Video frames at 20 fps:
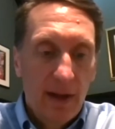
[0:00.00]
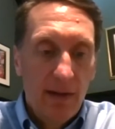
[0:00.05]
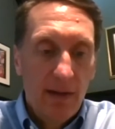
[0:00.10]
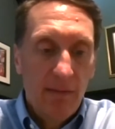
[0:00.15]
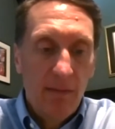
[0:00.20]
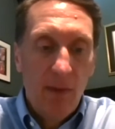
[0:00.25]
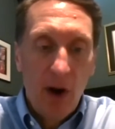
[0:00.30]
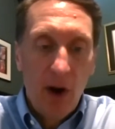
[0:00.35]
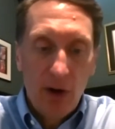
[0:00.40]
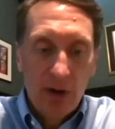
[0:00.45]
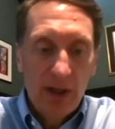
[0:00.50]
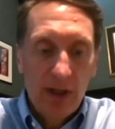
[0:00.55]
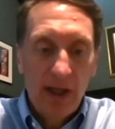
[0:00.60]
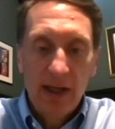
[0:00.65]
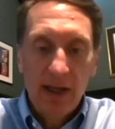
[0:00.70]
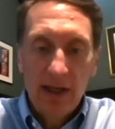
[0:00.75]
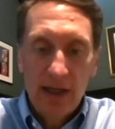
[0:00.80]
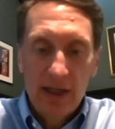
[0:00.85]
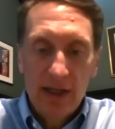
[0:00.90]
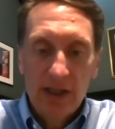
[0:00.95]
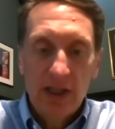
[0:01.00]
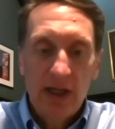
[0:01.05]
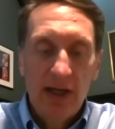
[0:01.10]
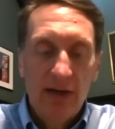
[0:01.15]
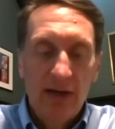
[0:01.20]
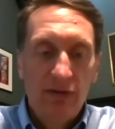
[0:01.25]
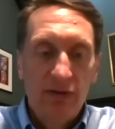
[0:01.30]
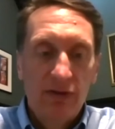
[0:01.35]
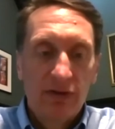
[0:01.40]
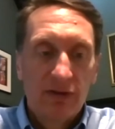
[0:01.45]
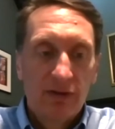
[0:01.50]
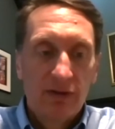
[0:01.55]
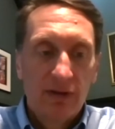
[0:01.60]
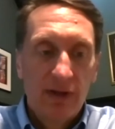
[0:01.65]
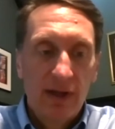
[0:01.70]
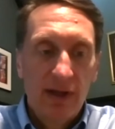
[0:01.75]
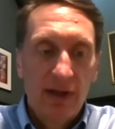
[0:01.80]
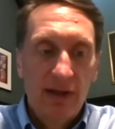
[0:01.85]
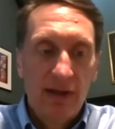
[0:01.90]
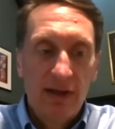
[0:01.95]
marketing initiatives.
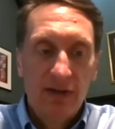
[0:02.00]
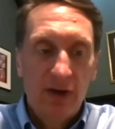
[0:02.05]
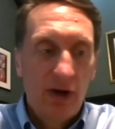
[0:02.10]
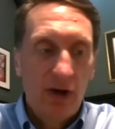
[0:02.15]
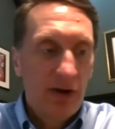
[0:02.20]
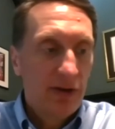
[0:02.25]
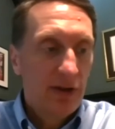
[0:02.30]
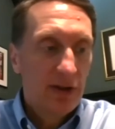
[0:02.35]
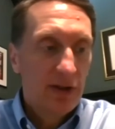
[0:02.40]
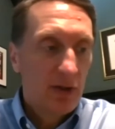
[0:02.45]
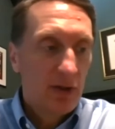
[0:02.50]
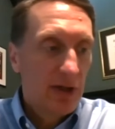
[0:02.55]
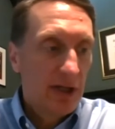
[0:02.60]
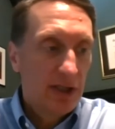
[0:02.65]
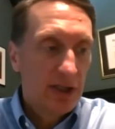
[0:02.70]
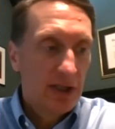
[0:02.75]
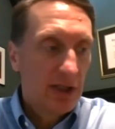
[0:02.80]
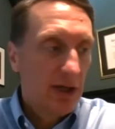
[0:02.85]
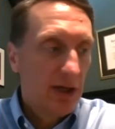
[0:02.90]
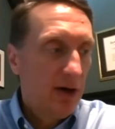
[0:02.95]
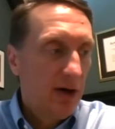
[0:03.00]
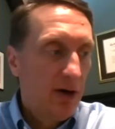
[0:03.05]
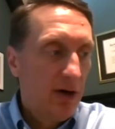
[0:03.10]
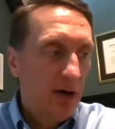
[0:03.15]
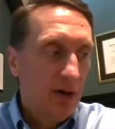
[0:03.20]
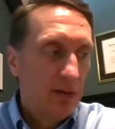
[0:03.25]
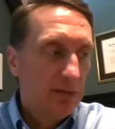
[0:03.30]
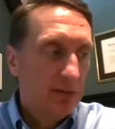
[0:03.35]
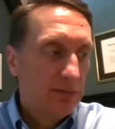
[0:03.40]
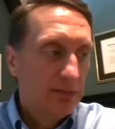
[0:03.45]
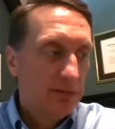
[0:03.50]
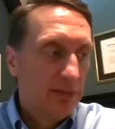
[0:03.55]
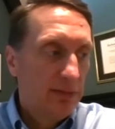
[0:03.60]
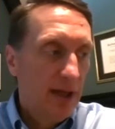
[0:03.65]
These aren't the traditional,